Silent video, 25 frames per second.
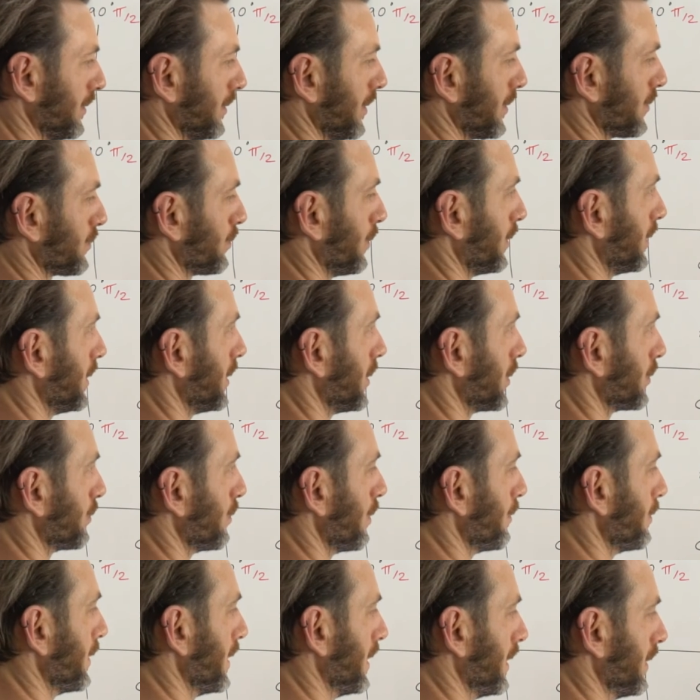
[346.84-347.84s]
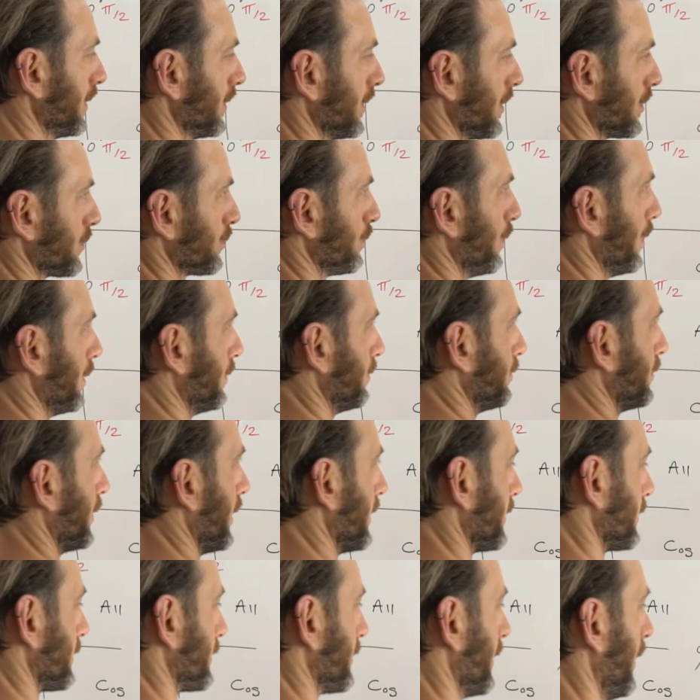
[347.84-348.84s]
this one here would be this one
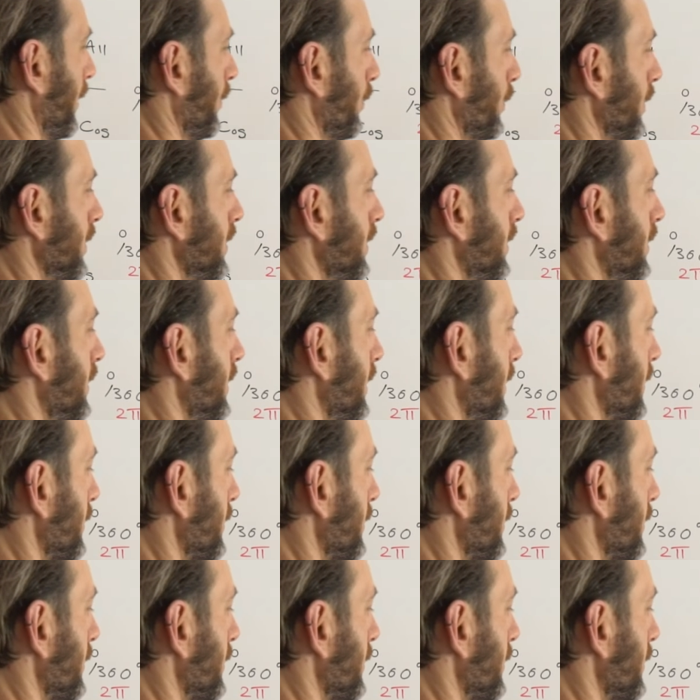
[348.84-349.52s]
plus that one.